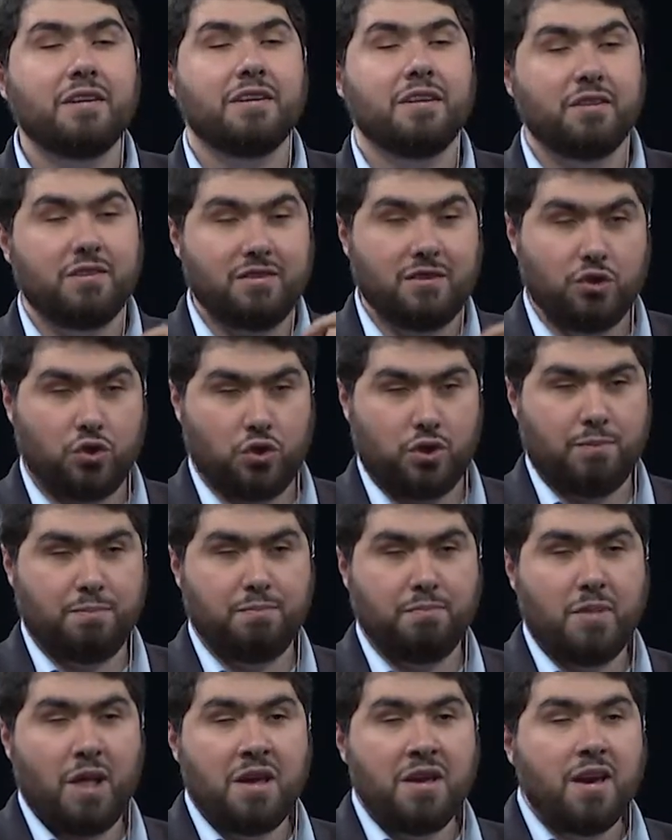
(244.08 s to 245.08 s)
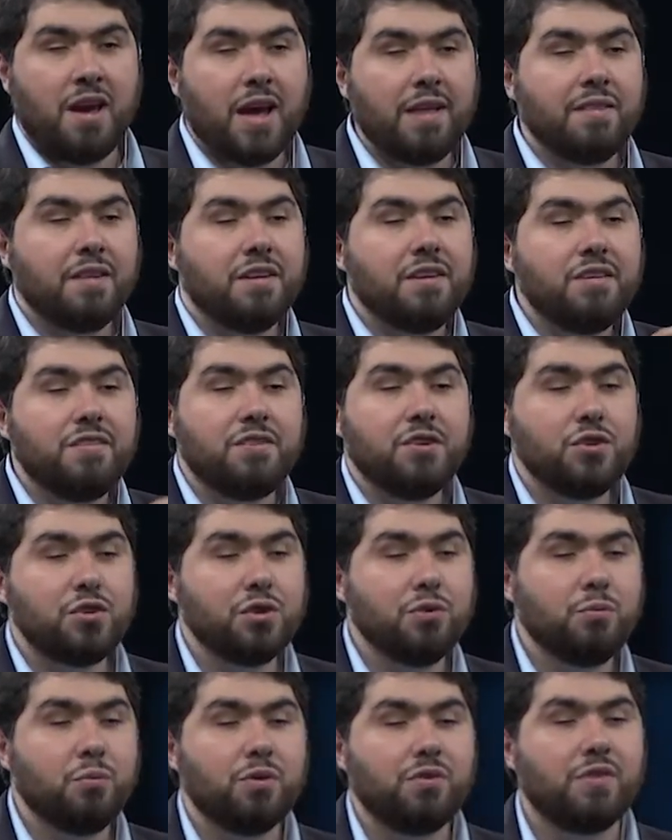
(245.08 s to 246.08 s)
decision. And the
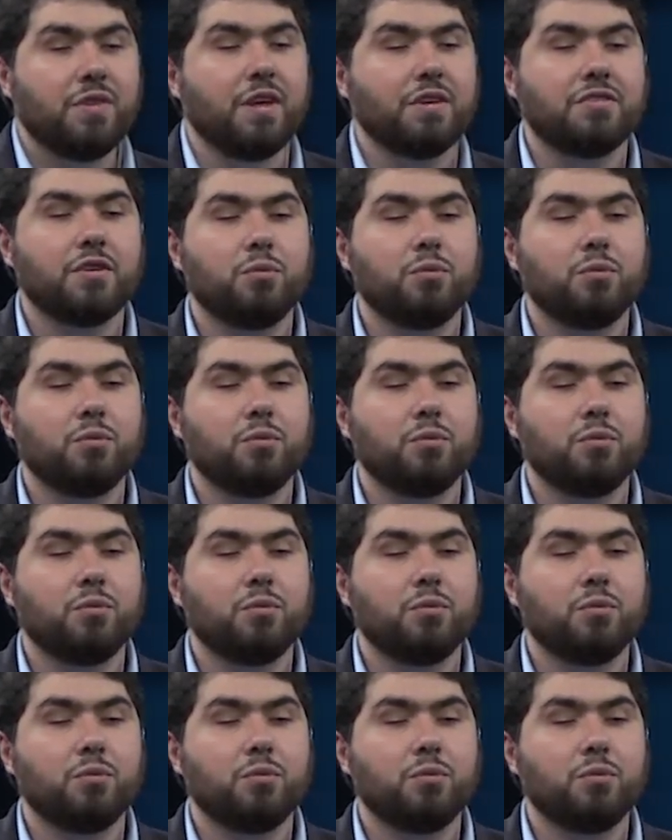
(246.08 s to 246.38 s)
decision was this.